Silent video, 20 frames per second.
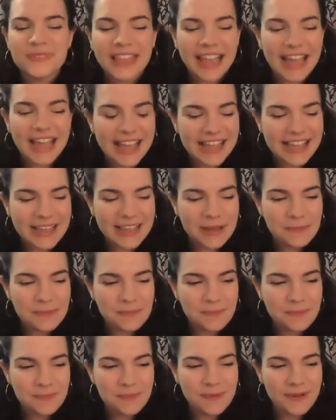
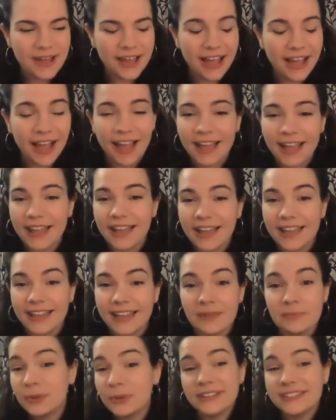
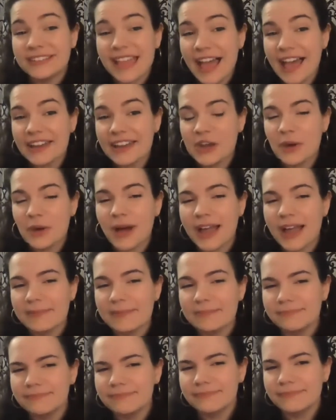But yeah, no,
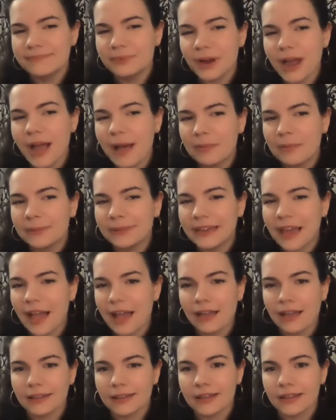I'm probably
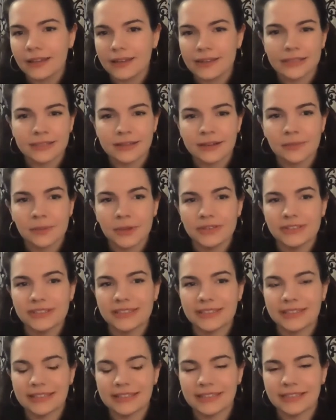not gonna start posting
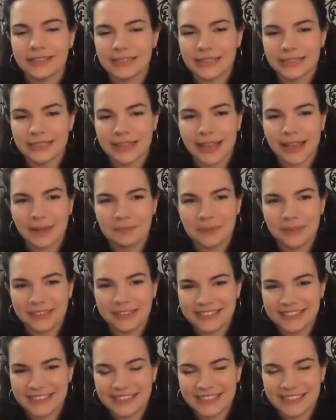things on TikTok
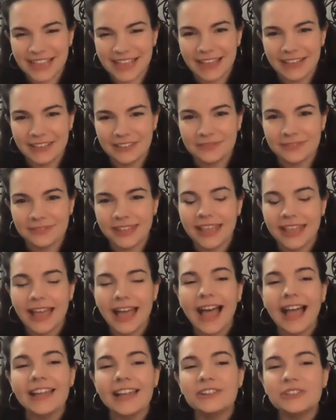because
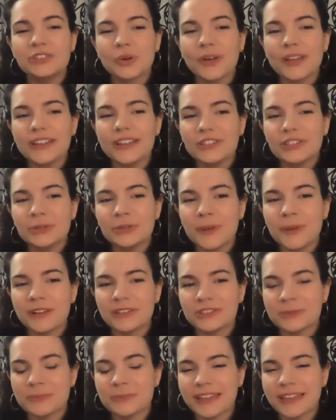I enjoy it too
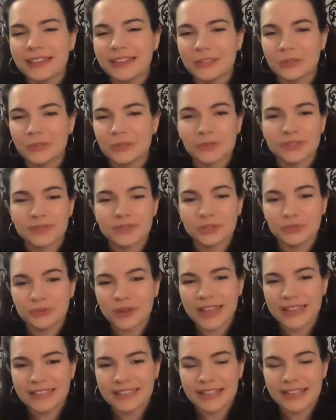much to make it a source of
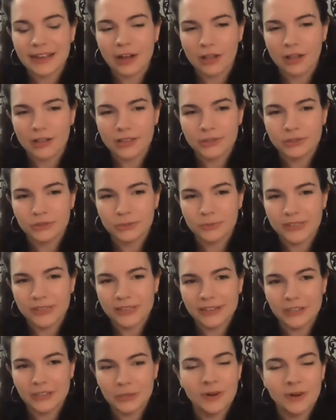stress, like all social
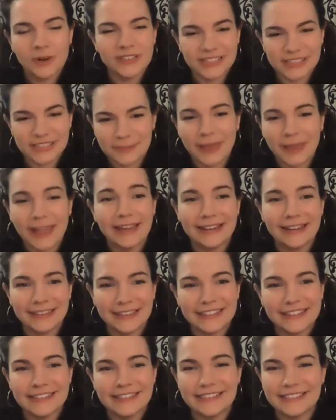media you participate
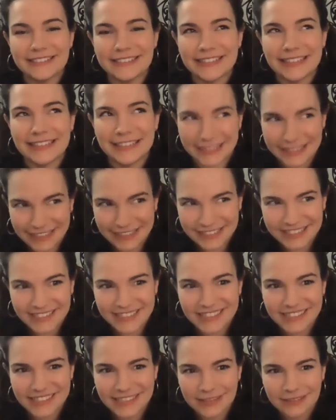in
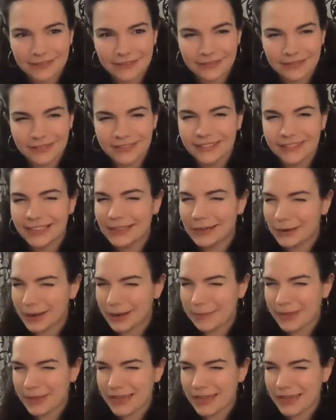is. You know what I mean?